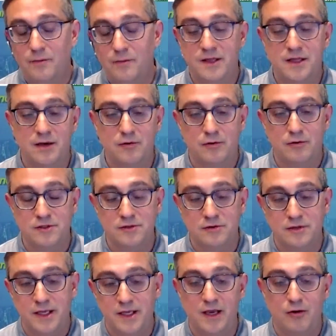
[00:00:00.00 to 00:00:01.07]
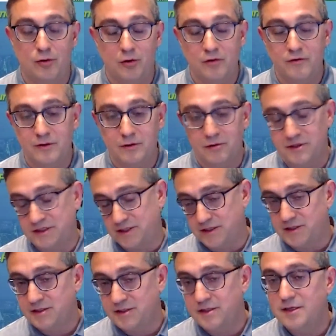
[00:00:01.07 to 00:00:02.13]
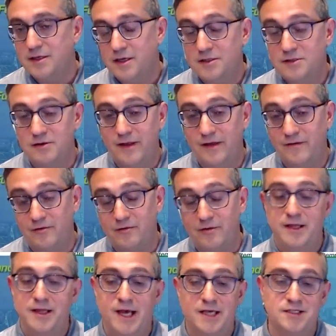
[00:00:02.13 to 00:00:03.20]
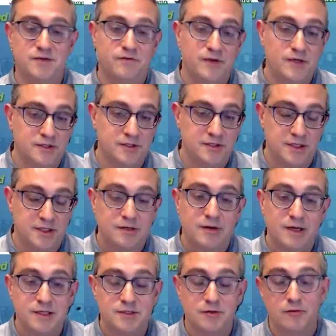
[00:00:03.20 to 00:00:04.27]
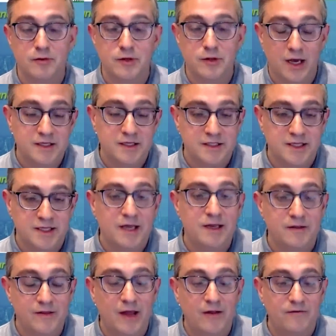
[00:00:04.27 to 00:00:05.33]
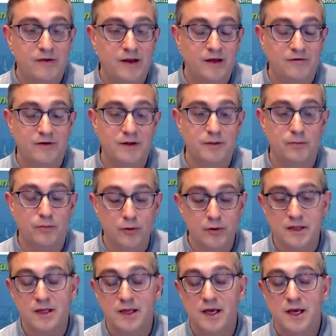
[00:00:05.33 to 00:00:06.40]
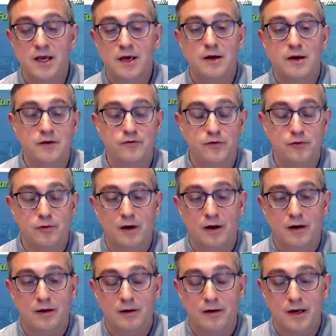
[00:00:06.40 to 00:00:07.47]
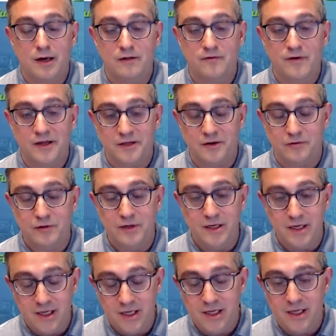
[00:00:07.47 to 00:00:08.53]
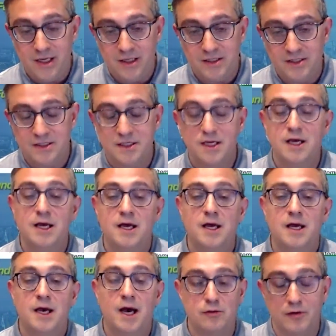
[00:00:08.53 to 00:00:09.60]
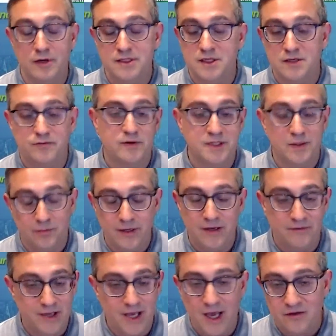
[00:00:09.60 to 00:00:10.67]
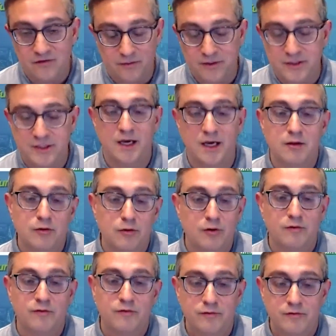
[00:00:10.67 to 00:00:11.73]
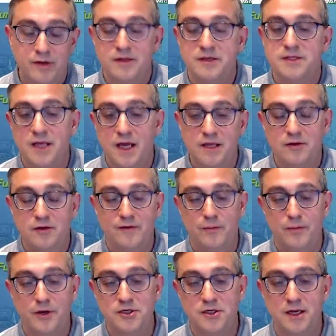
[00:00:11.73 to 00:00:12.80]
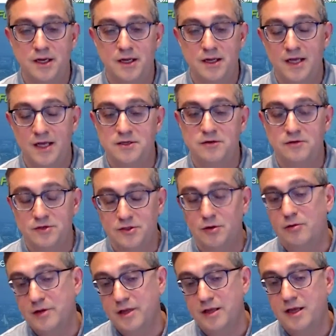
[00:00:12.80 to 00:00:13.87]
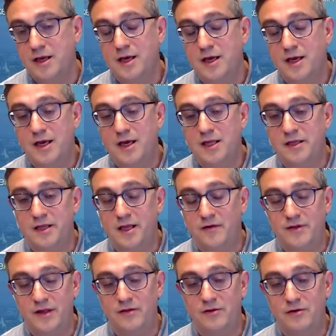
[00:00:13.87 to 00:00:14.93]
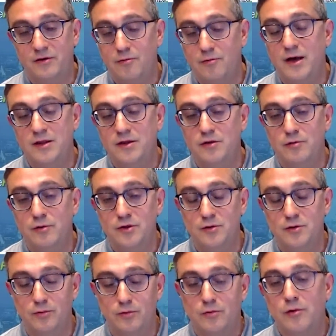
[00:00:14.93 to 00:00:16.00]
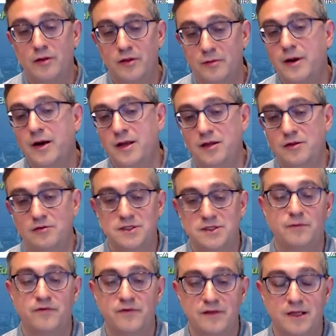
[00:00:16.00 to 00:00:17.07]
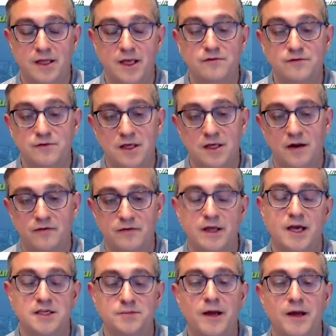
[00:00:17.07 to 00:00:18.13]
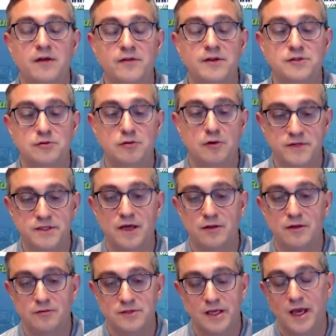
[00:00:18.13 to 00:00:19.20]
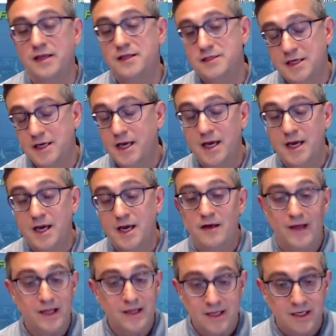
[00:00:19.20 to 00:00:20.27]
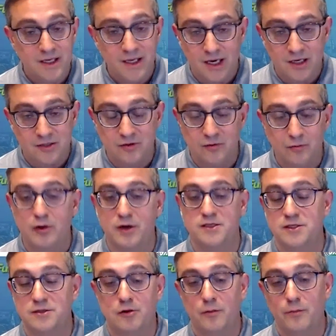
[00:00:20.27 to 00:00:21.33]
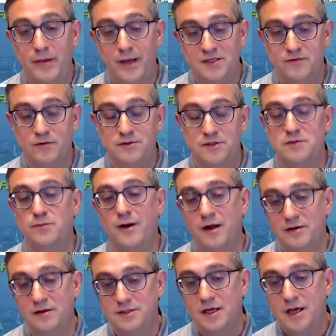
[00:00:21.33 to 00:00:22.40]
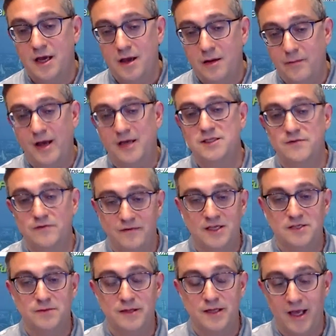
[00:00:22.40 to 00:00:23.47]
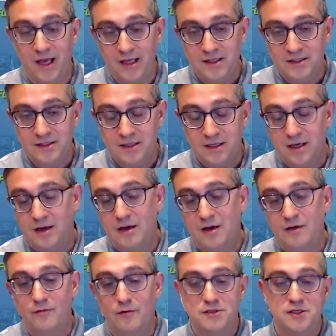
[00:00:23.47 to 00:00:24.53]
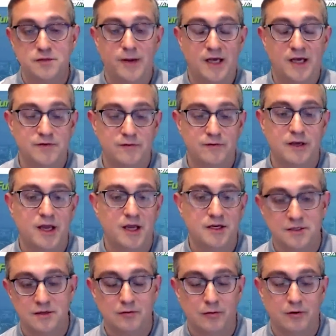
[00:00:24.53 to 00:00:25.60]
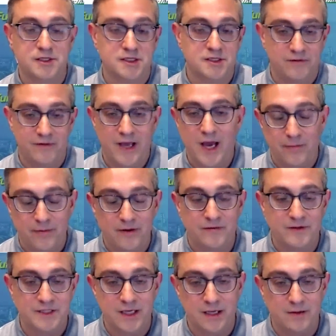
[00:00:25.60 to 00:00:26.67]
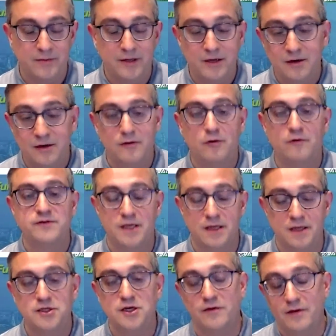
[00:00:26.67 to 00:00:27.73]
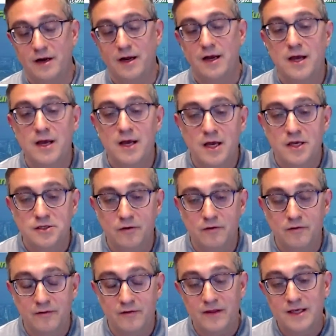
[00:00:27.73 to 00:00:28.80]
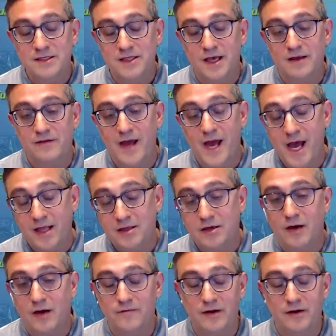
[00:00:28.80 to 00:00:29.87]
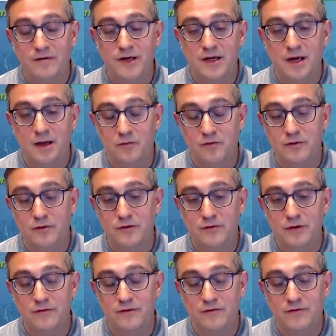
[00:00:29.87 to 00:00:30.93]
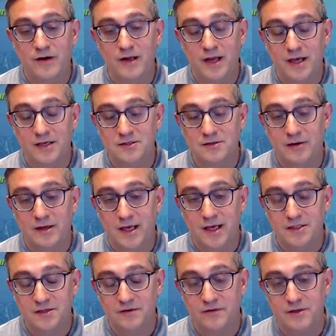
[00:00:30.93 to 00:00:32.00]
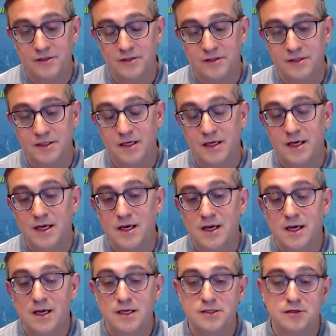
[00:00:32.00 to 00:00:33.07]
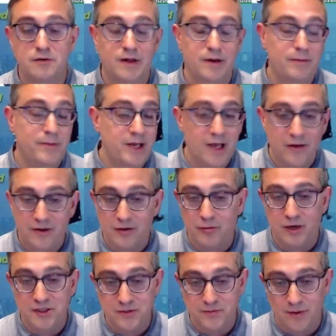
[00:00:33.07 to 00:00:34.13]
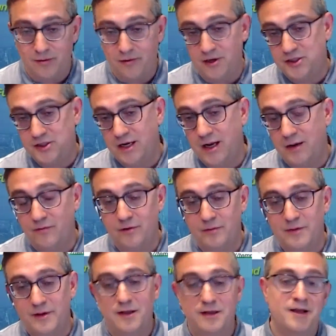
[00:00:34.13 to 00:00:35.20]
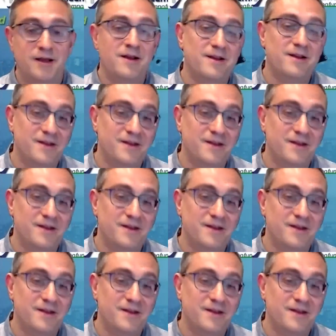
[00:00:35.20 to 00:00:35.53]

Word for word: but they also take all the losses. So they have great tax efficiency. And so understanding that is very, very important. If you are an investor who needs losses, for example, you have gains from sale of real estate, you have an appreciated asset, you sold it. Instead of ten thirty-one, you want to roll the money into something that gives you a ton of tax benefits to offset those gains. That technique actually works. It's called pigs versus pulse, passive investment gains versus passive allocation losses. If they happen in the same year, they offset each other. So things like that are very, very helpful if a fund has great tax efficiency. So there are many other questions, but I'm going to shut up for a minute,